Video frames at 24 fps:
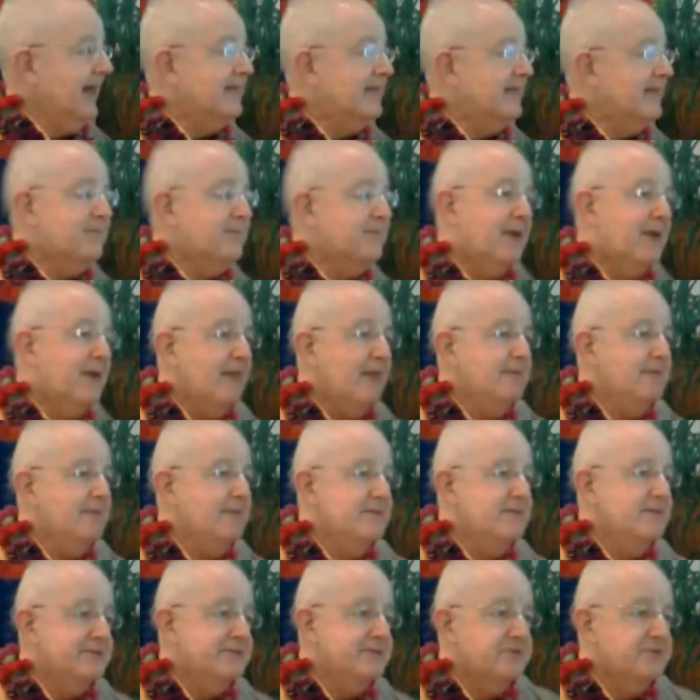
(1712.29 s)
the
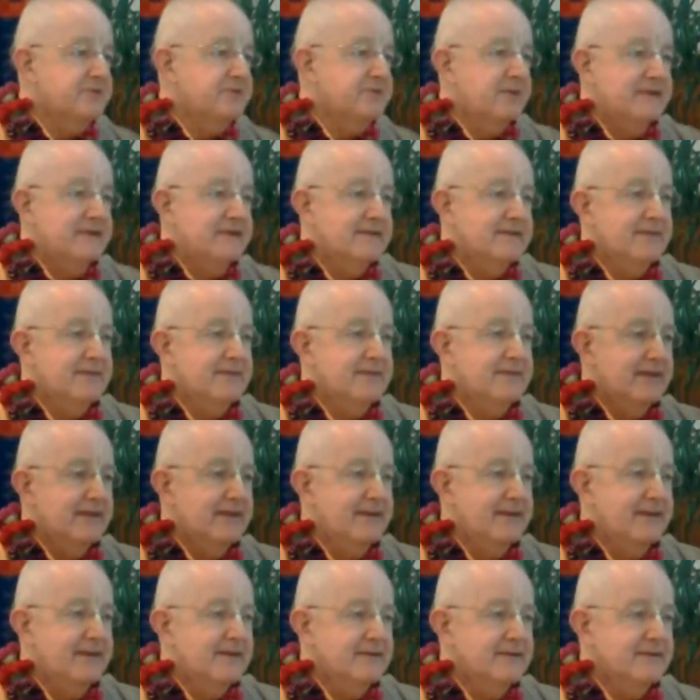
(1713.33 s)
problem is there's already somebody
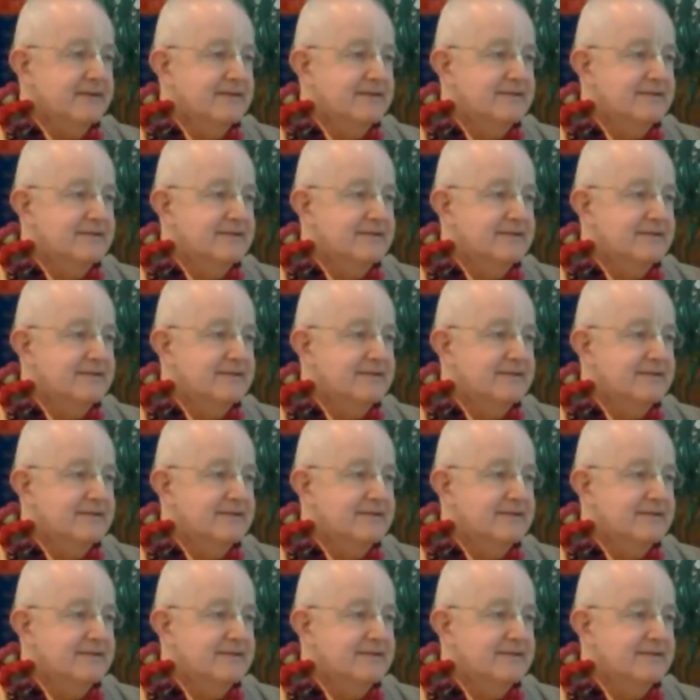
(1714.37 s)
there.